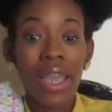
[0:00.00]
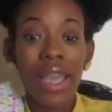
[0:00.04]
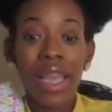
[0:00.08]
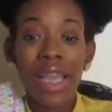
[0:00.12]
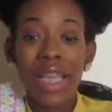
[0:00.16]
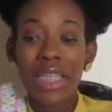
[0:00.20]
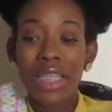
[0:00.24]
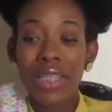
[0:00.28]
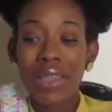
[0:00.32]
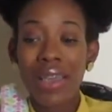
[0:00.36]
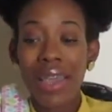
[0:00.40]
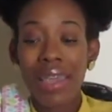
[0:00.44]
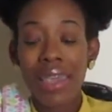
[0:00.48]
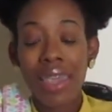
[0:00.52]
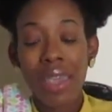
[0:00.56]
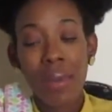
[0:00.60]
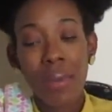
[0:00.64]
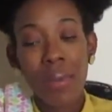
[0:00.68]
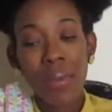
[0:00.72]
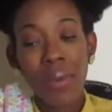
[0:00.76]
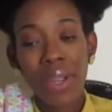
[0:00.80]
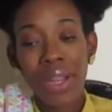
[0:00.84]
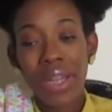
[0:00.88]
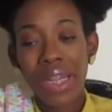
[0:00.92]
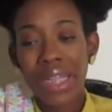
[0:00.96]
So I kept
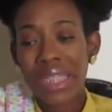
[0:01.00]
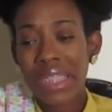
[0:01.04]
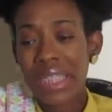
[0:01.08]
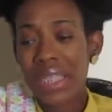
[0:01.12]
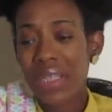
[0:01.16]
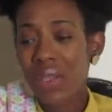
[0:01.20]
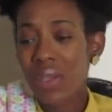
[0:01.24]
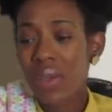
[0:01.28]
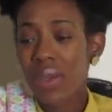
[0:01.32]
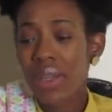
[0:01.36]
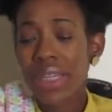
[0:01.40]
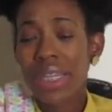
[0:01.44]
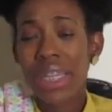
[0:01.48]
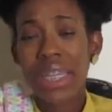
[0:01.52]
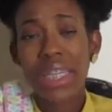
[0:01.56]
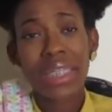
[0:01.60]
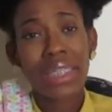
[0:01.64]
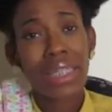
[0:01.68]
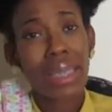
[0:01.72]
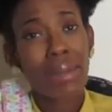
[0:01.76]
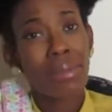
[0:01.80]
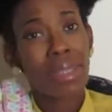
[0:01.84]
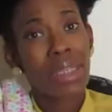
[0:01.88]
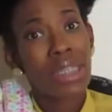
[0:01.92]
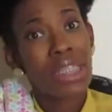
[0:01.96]
praying. I said, Lord, next
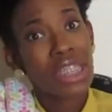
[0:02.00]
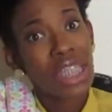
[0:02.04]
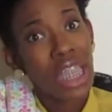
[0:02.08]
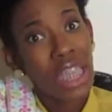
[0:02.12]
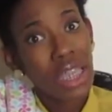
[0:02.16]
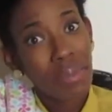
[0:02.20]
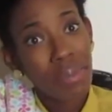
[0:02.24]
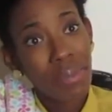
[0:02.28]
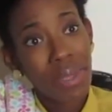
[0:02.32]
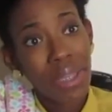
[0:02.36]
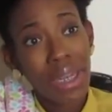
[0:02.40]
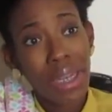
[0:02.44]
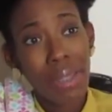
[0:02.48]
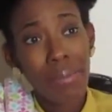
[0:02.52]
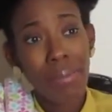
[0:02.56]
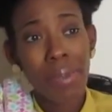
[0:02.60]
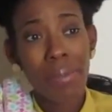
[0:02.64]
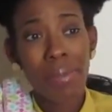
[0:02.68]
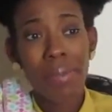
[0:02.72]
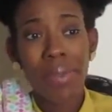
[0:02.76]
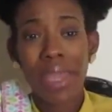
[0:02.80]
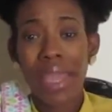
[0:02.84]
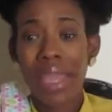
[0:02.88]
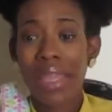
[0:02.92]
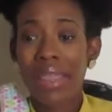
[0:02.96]
time they check me, let me
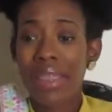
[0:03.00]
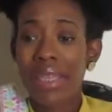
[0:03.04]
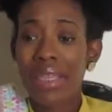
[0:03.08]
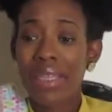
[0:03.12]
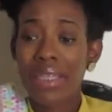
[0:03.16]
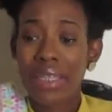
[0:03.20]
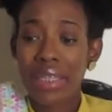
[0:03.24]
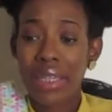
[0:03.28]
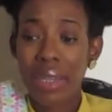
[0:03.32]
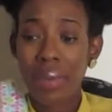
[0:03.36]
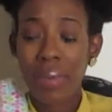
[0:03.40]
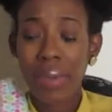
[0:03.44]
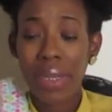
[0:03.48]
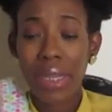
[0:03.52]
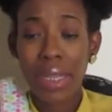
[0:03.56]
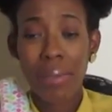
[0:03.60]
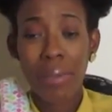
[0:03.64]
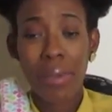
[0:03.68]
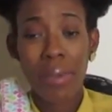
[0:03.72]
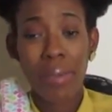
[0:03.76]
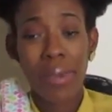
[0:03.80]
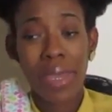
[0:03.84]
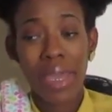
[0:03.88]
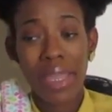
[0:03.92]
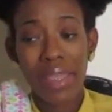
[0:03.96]
be at this number. Let
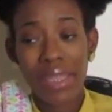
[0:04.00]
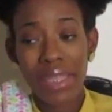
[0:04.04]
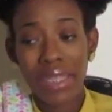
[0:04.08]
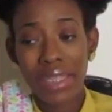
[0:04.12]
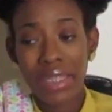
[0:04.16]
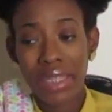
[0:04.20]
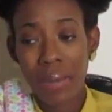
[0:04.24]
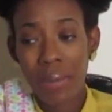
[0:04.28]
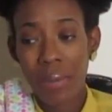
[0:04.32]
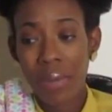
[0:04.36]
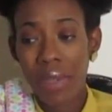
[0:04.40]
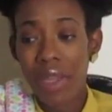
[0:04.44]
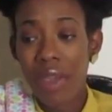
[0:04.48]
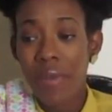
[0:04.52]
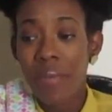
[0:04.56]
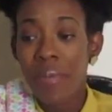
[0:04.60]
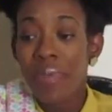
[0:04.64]
me be at this number.